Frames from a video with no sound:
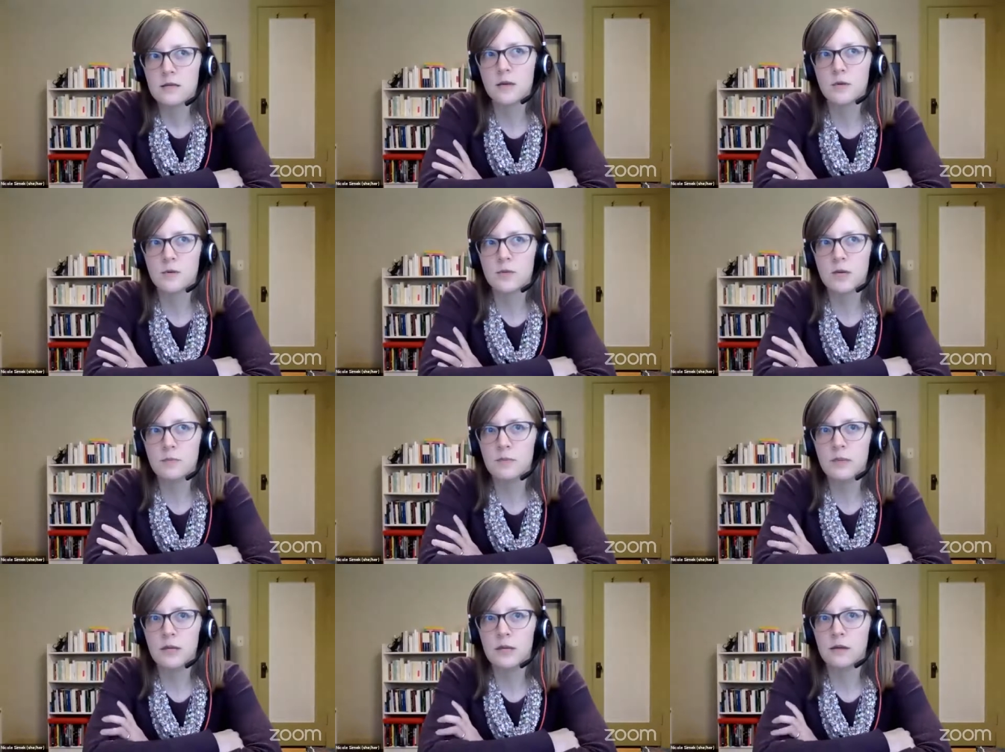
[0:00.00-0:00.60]

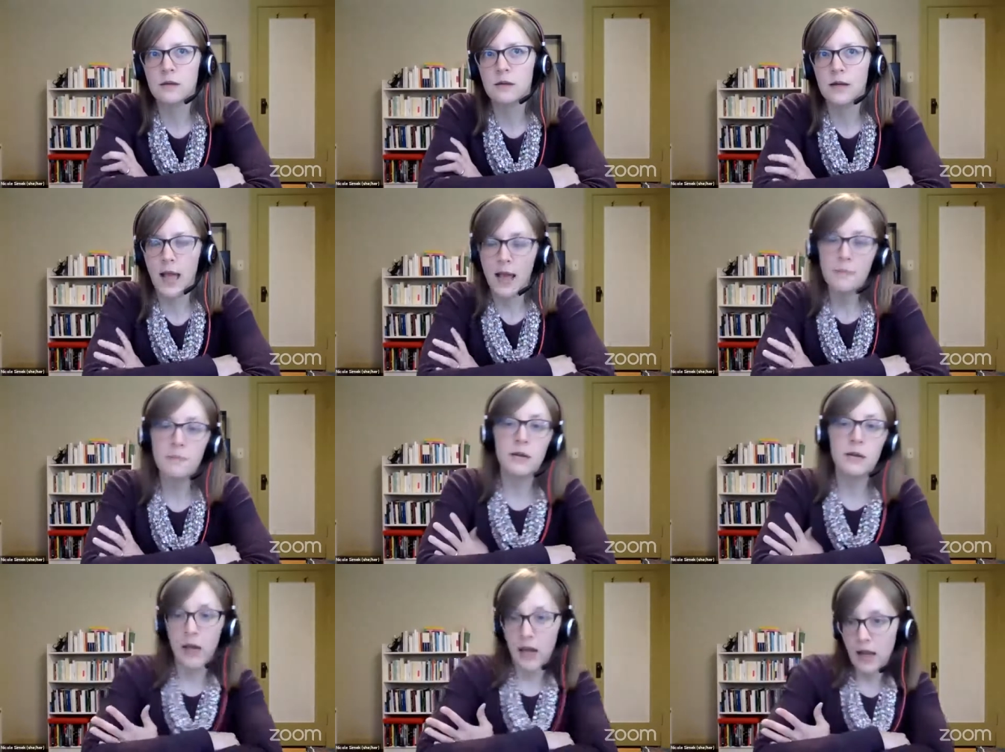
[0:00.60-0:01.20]
something
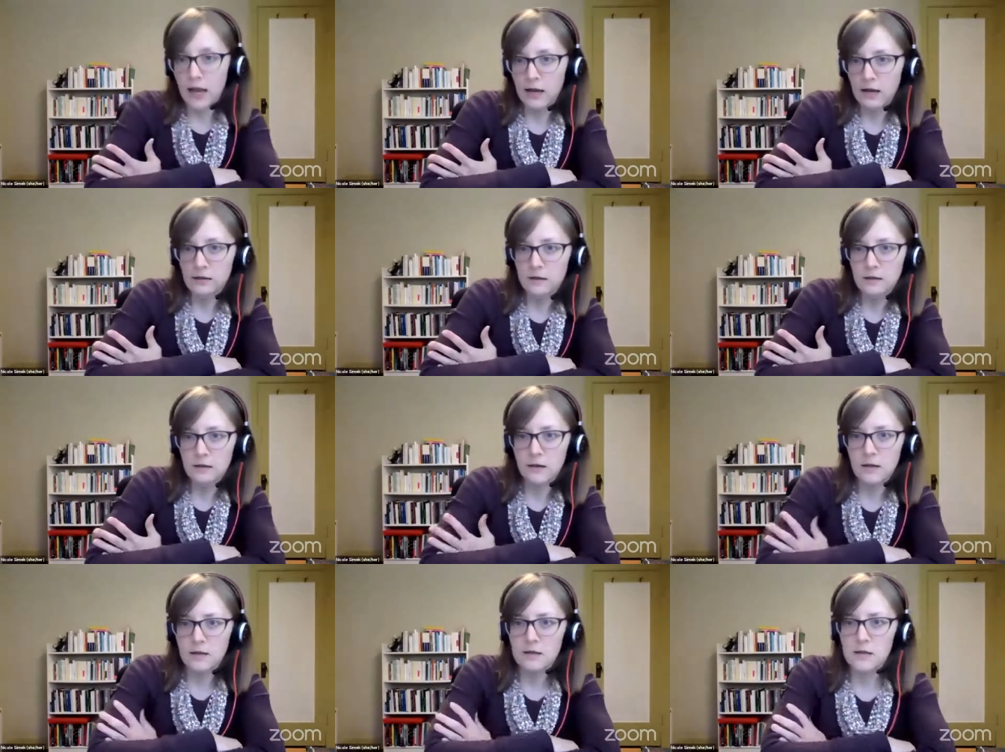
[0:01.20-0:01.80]
can be
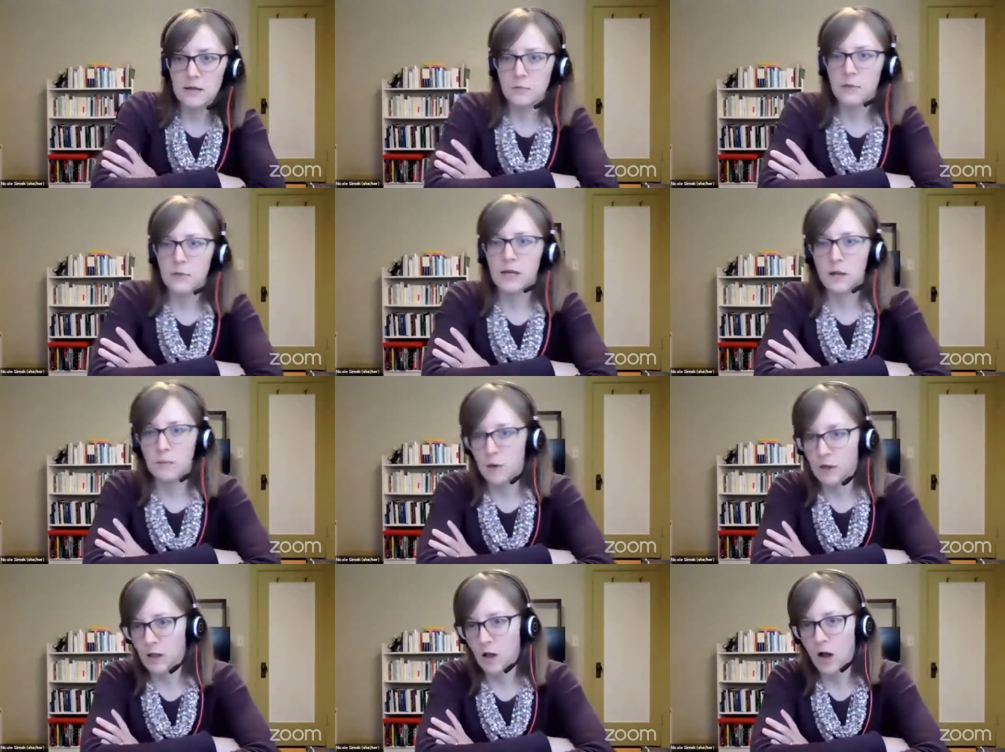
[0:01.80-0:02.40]
gained and something
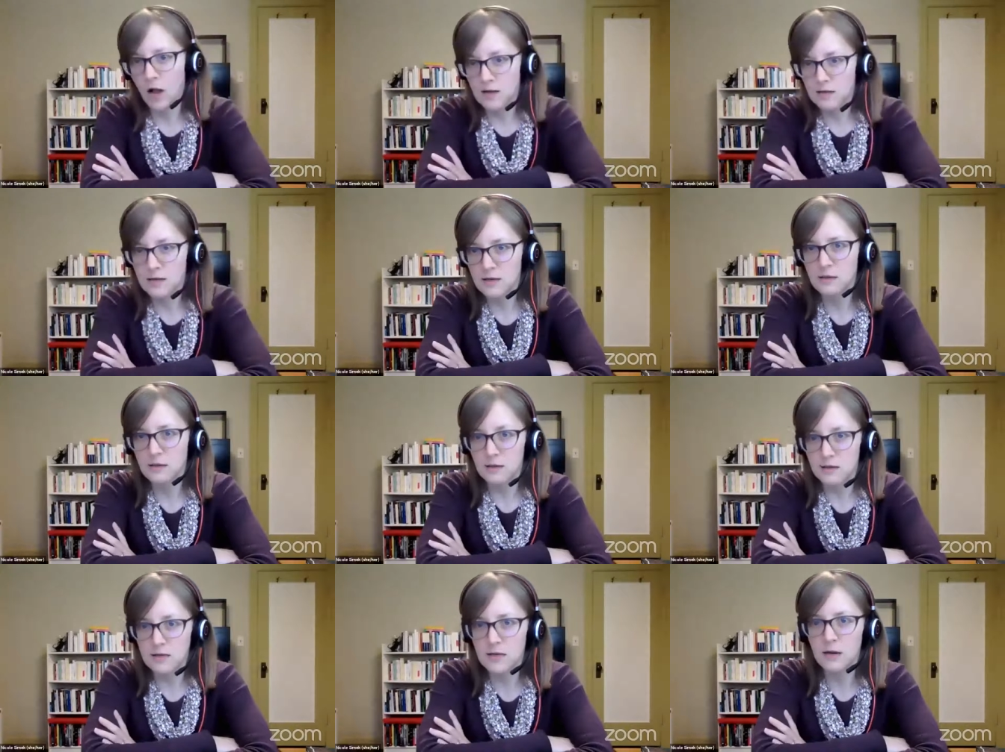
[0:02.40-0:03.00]
can be lost
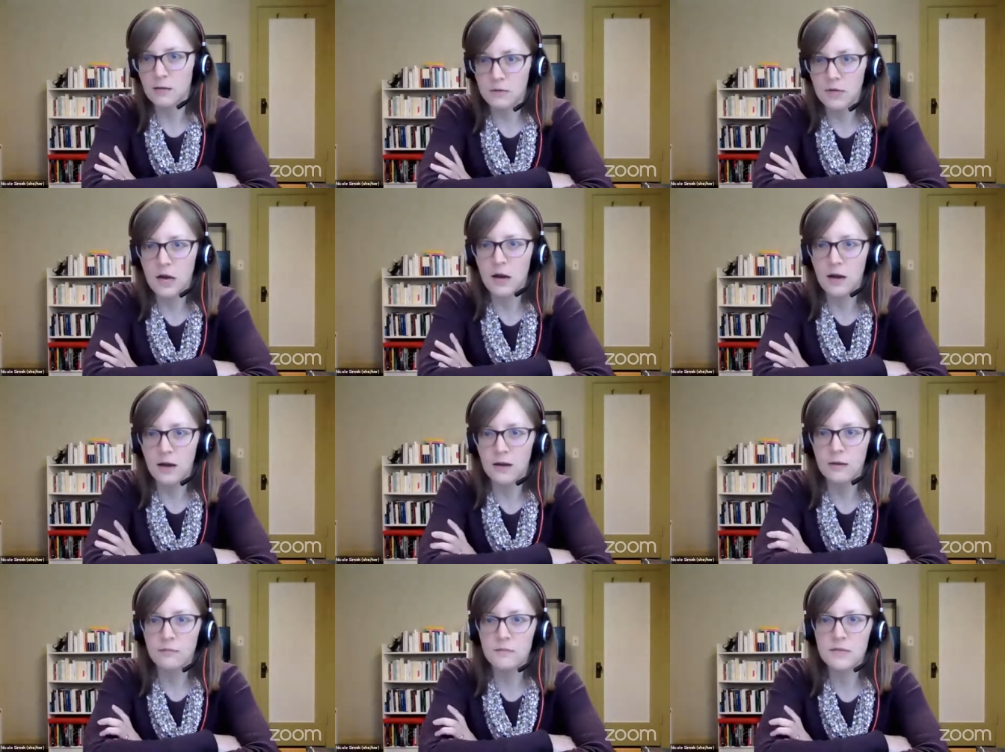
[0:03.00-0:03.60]
at the same
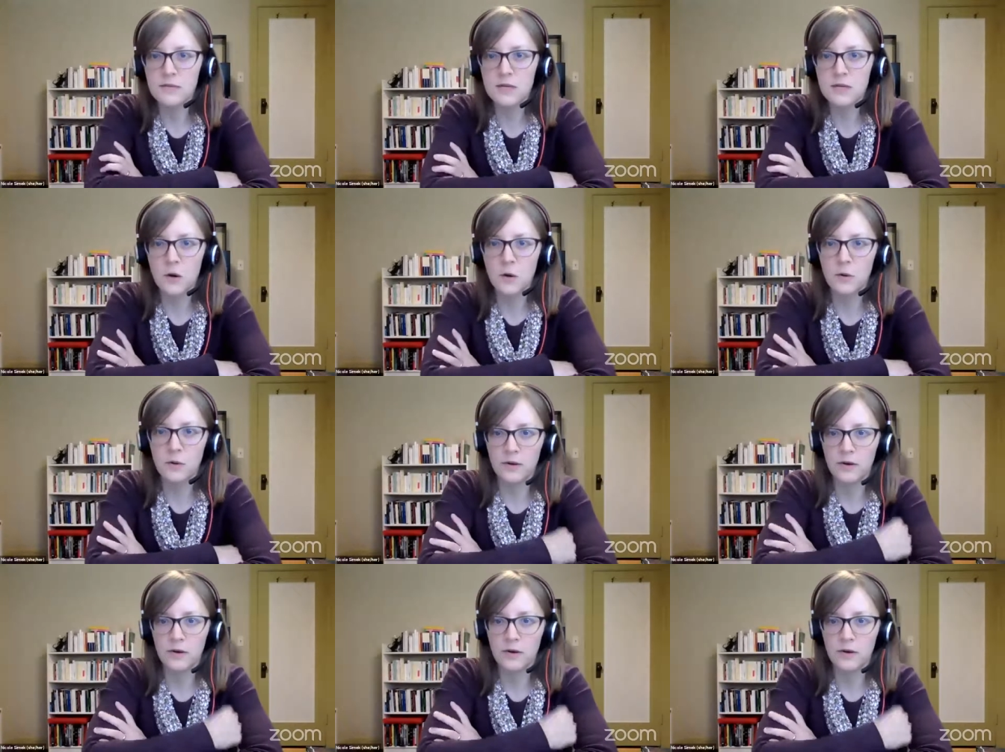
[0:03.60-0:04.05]
time. So there